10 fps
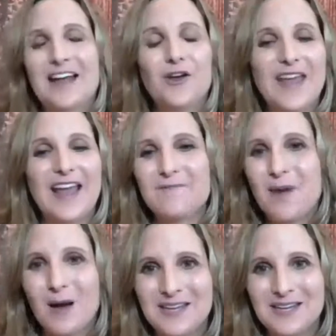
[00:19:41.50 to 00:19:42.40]
know they have
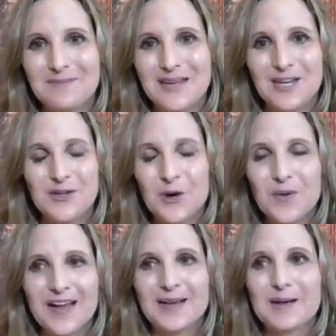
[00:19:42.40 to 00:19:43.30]
mommy and me
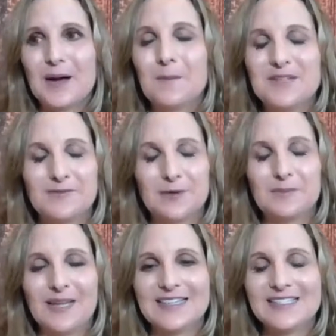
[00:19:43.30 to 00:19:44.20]
yoga, different
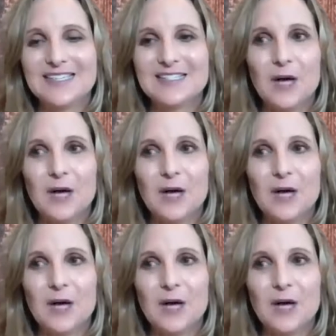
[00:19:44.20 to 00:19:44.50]
places.